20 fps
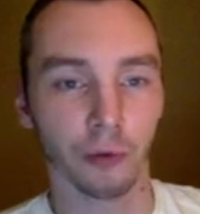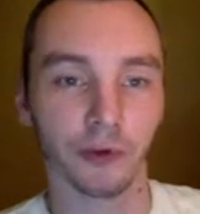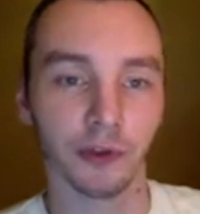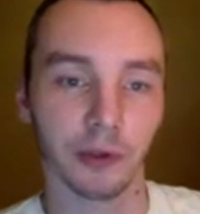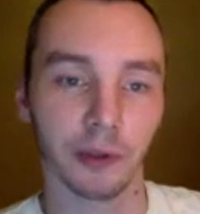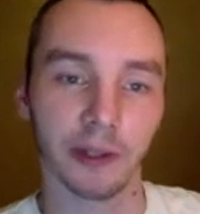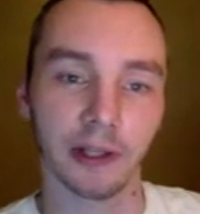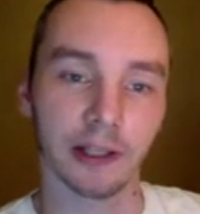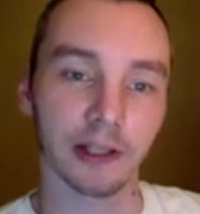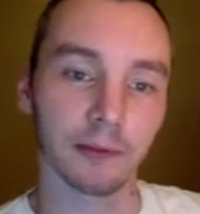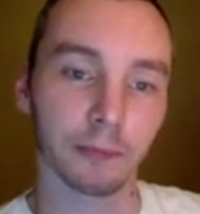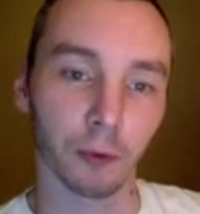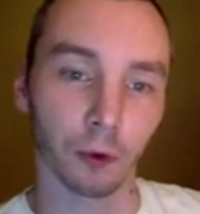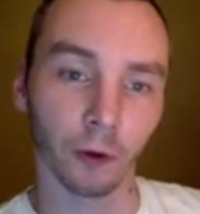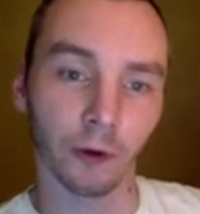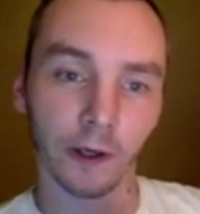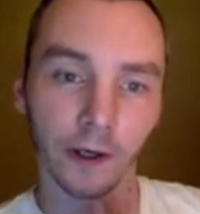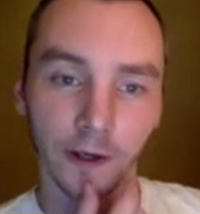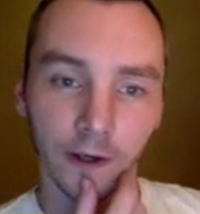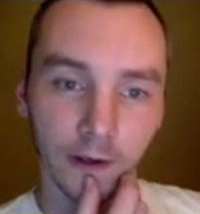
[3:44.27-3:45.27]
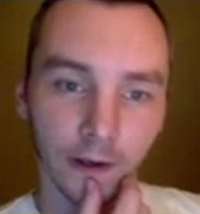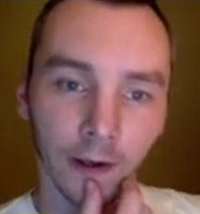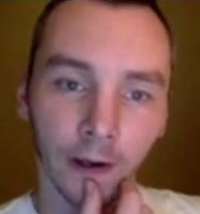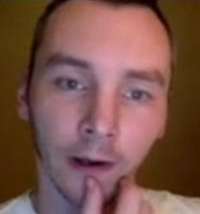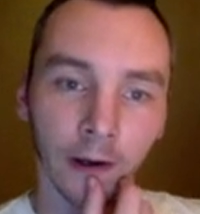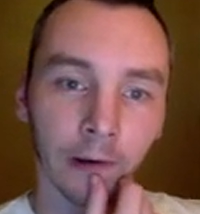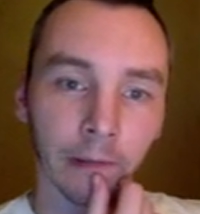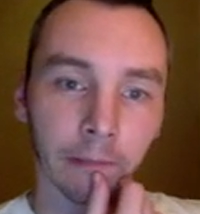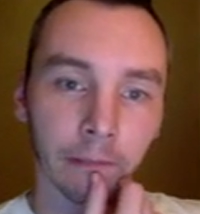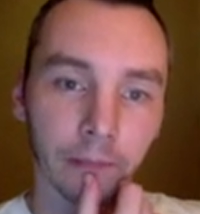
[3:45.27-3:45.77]
you. I think that's boring.
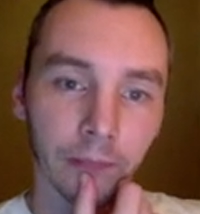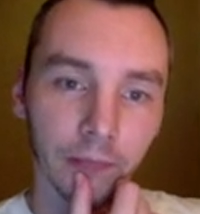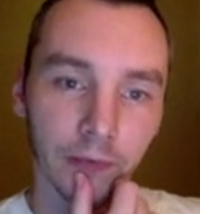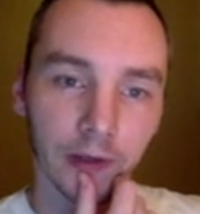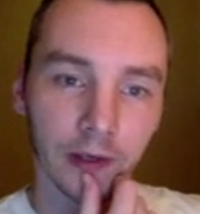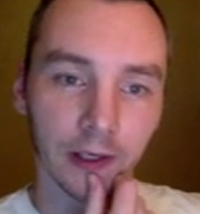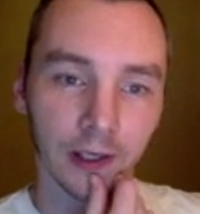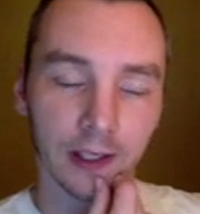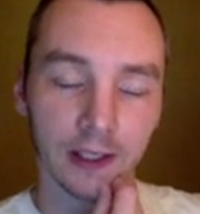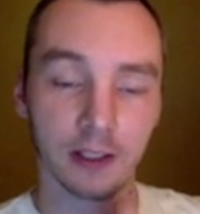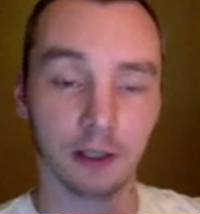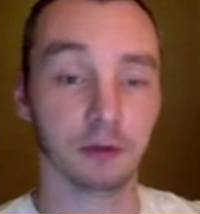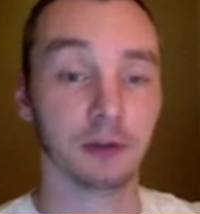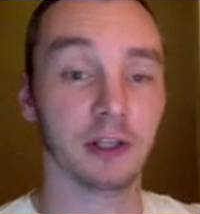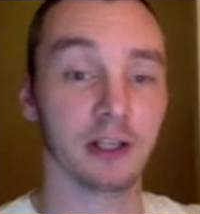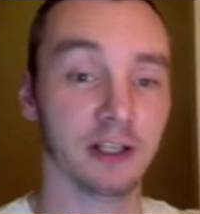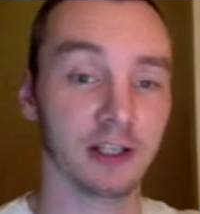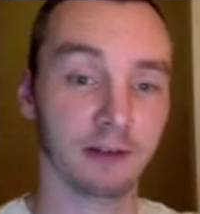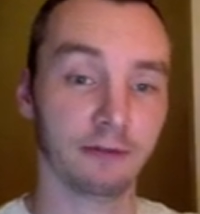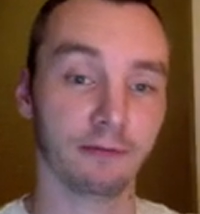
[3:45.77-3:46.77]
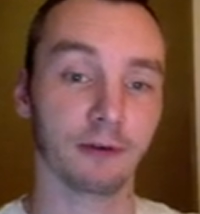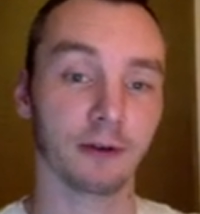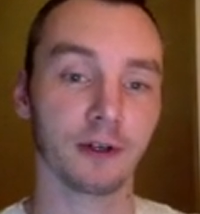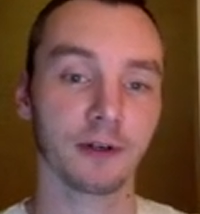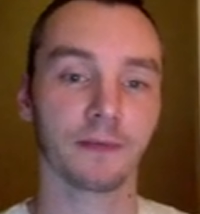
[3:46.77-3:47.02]
I'd like to do something different.